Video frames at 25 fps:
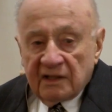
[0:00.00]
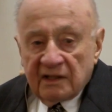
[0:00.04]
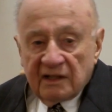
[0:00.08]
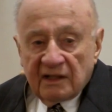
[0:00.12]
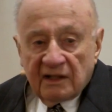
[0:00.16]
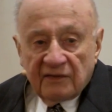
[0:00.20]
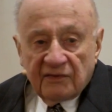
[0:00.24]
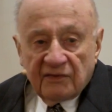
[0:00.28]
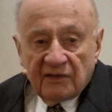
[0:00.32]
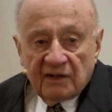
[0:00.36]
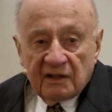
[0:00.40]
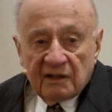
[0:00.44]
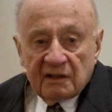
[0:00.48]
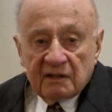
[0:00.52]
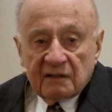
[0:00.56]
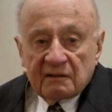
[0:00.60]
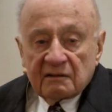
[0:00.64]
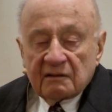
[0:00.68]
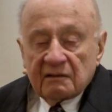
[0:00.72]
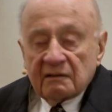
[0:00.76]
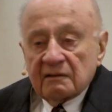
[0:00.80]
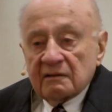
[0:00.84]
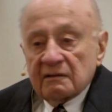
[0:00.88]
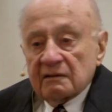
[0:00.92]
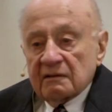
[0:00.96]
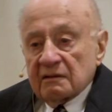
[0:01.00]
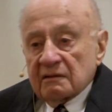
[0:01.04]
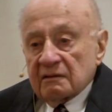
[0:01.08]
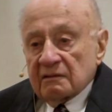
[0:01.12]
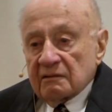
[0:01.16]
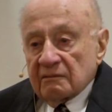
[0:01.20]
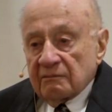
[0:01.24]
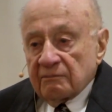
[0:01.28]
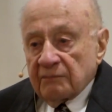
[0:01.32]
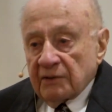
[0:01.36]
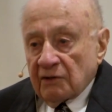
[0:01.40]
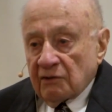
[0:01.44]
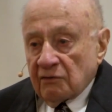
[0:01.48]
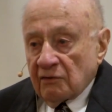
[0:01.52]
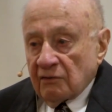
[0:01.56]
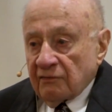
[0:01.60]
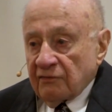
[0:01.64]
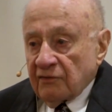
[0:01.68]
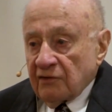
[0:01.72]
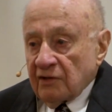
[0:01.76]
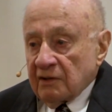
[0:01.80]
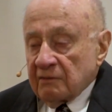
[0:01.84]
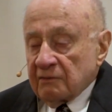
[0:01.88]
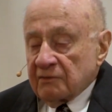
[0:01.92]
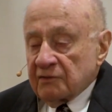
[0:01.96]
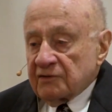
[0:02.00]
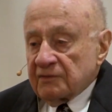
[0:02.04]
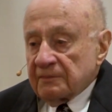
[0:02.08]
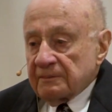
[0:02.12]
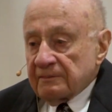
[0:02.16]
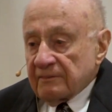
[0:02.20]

I think, and picture frames.